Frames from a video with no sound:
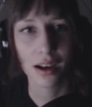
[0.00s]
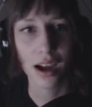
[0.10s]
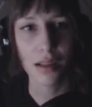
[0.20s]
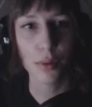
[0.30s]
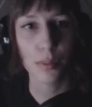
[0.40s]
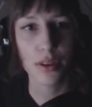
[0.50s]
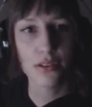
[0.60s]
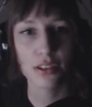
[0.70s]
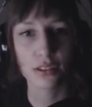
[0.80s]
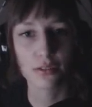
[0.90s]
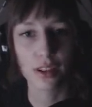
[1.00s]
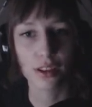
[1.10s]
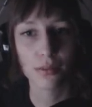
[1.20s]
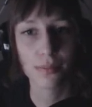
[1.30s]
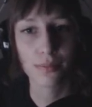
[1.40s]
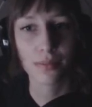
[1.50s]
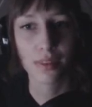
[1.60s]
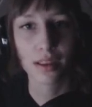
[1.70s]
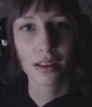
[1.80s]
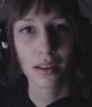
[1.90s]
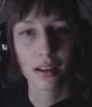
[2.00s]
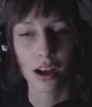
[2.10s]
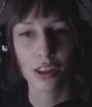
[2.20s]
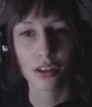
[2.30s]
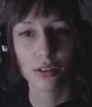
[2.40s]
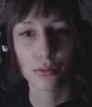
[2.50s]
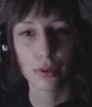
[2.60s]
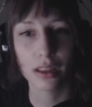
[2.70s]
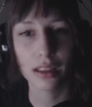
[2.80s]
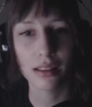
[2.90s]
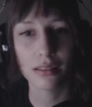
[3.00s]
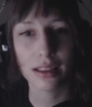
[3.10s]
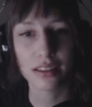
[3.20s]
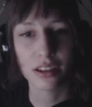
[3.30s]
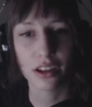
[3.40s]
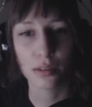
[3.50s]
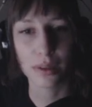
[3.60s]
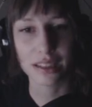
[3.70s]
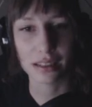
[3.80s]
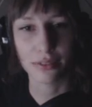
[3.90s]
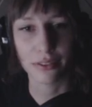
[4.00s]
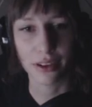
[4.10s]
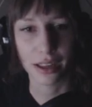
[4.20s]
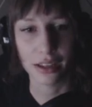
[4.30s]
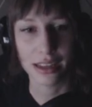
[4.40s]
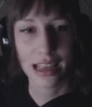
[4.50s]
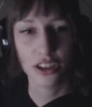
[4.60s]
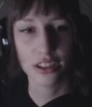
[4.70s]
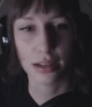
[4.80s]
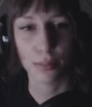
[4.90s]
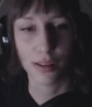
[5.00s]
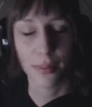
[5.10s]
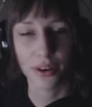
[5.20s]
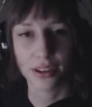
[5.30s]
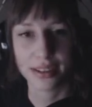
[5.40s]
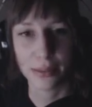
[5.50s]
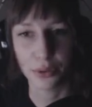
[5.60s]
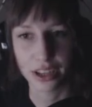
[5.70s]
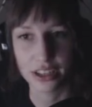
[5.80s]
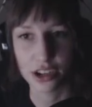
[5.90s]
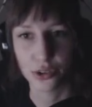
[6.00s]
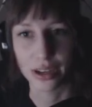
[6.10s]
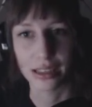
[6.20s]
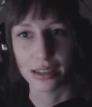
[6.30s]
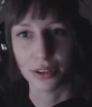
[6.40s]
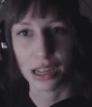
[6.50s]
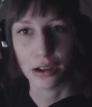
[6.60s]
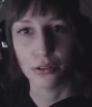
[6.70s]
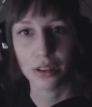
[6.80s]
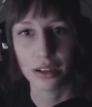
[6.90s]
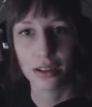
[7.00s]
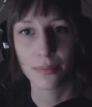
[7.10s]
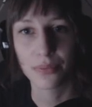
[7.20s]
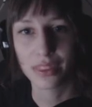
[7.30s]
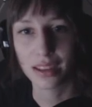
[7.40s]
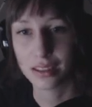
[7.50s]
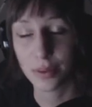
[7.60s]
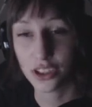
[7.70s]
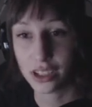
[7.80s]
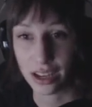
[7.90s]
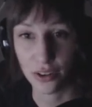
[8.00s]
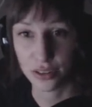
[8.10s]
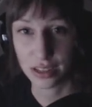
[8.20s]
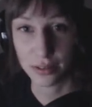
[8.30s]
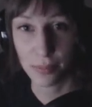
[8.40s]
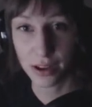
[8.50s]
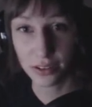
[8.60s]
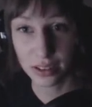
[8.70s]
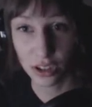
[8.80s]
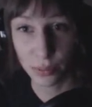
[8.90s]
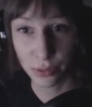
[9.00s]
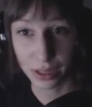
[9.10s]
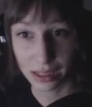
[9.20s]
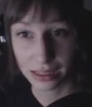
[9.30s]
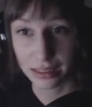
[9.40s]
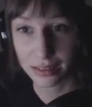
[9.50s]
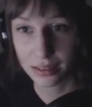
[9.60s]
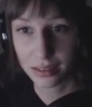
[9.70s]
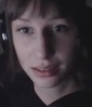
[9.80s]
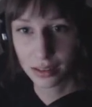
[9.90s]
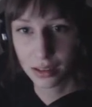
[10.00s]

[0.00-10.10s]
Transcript: I'm a musical fellow. Although, really, that's not a good place to leave my violin. You can't just like plop it on the table next to your drink and leave it out. Especially in a house that it appears that nobody really cleans.